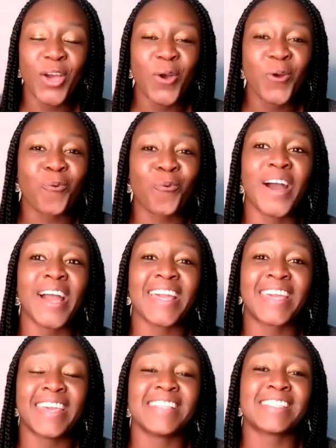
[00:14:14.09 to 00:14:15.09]
What
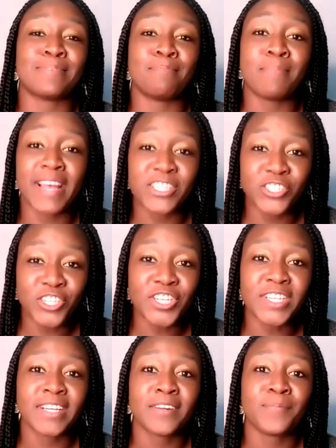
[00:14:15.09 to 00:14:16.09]
gets measured
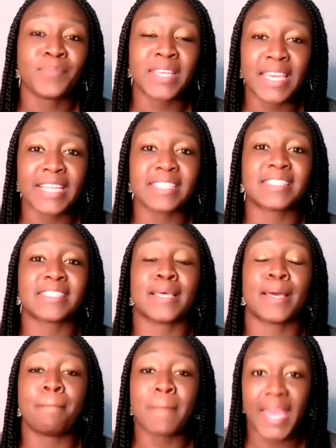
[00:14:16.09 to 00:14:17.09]
gets
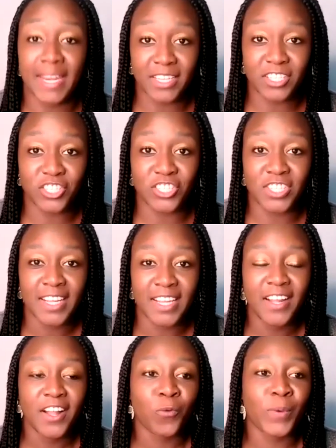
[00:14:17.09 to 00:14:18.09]
managed.
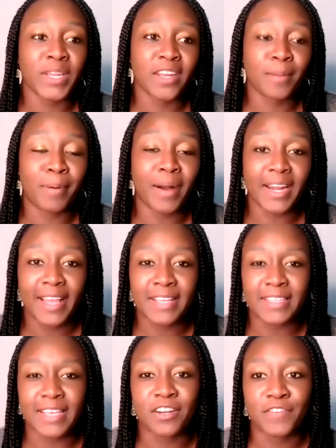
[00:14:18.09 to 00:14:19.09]
We did a podcast
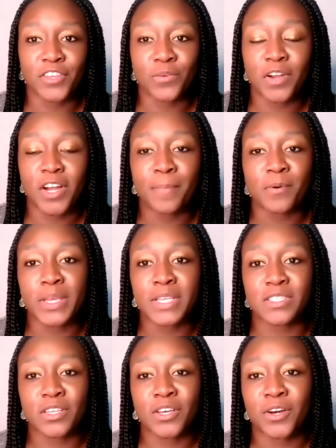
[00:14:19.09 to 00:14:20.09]
interview a couple of weeks
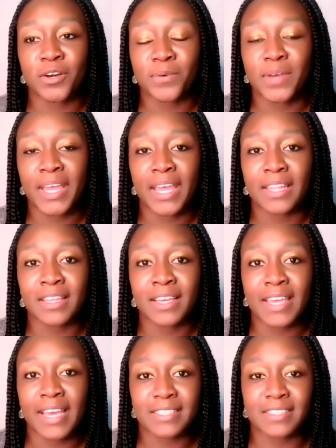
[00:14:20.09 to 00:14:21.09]
ago, and the
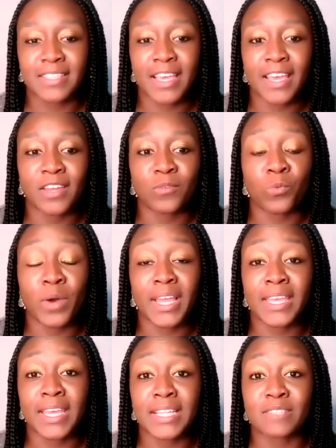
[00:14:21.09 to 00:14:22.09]
guest said, what
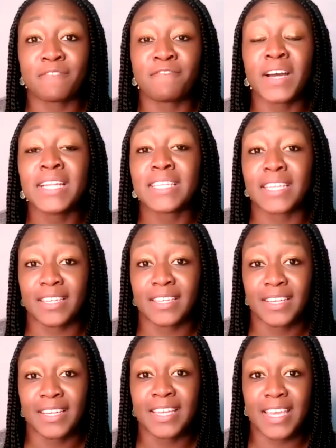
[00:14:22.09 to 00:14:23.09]
gets funded
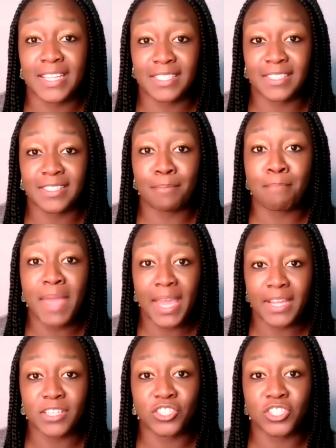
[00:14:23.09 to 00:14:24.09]
gets
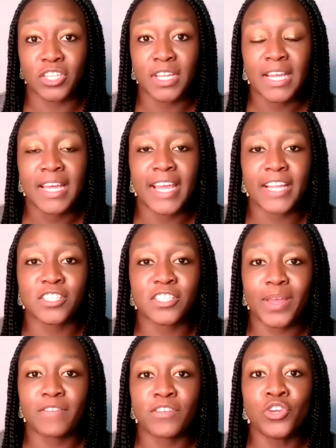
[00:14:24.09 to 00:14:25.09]
managed. And so
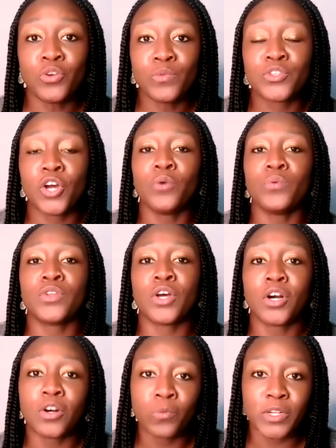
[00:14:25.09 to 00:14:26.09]
if you don't
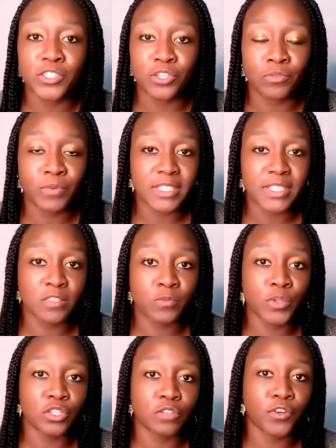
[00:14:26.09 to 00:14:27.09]
know what your risks,
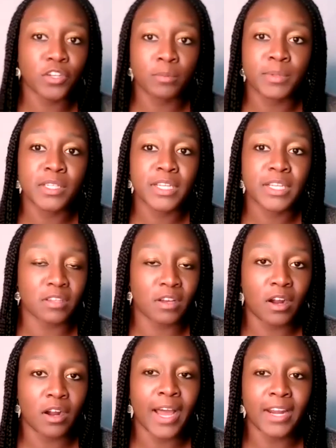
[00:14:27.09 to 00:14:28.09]
what your vulnerabilities
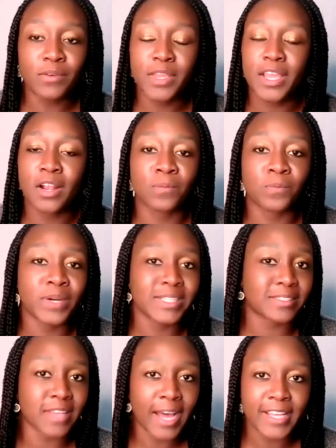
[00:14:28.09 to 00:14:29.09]
are, I don't care what
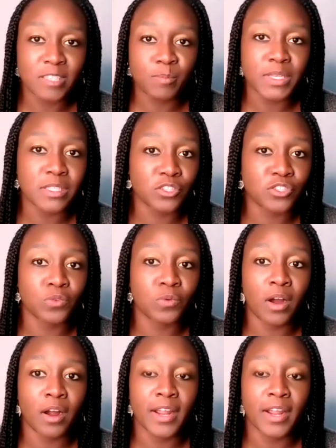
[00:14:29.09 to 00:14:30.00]
size business you are.